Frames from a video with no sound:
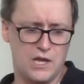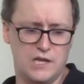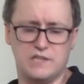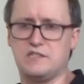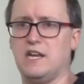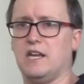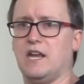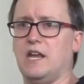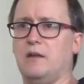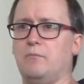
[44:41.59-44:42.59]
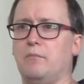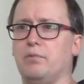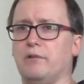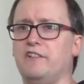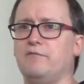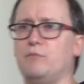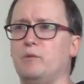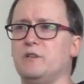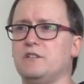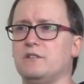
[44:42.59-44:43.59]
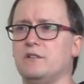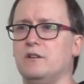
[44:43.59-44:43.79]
is take a brief moment